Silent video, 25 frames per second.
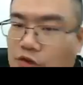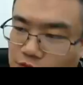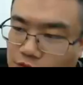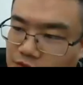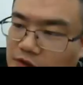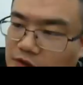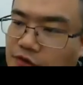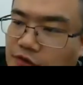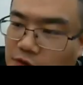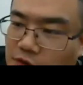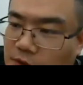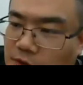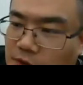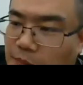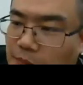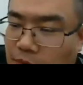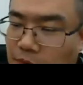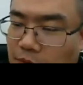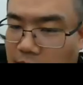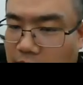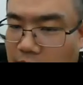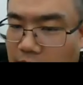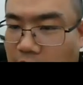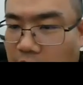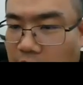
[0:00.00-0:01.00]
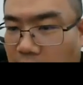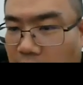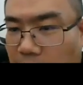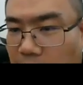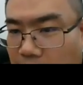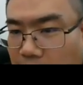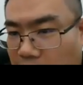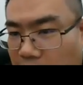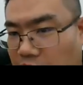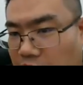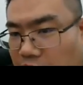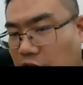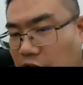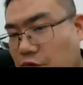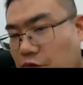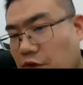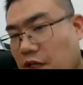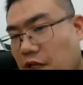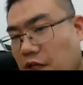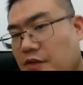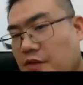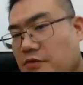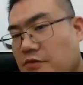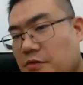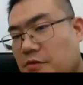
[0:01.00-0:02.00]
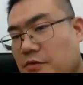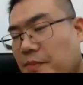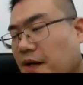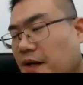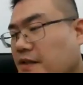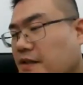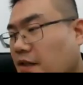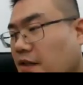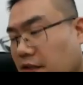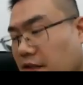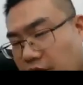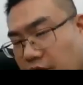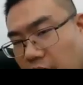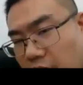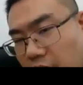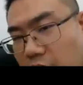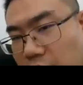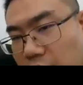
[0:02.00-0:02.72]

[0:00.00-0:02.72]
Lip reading: good for the person to live, but it's